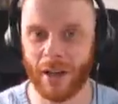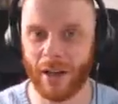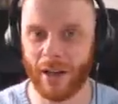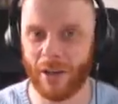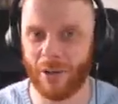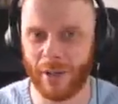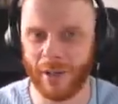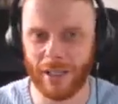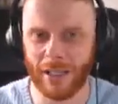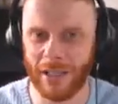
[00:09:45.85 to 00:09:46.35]
I
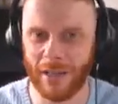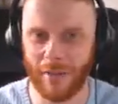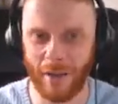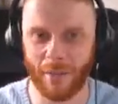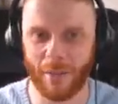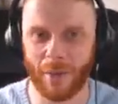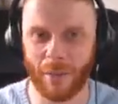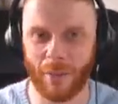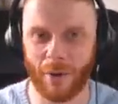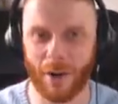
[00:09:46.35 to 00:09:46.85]
don't want to give
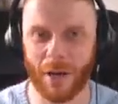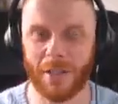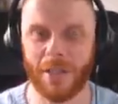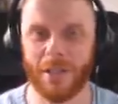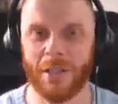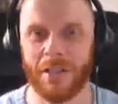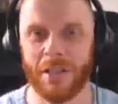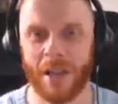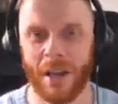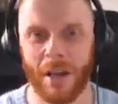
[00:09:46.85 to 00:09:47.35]
out my
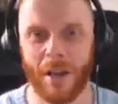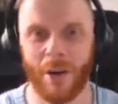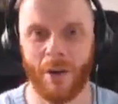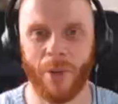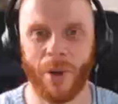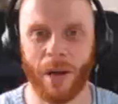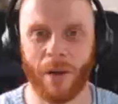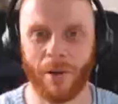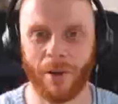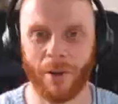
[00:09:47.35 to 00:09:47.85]
prices
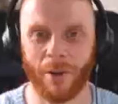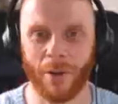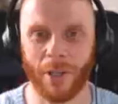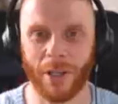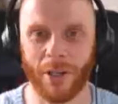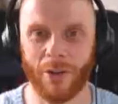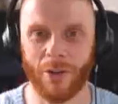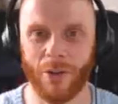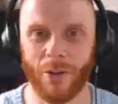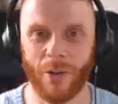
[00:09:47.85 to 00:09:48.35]
without
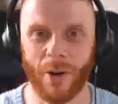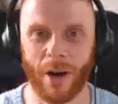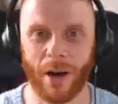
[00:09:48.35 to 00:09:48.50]
knowing who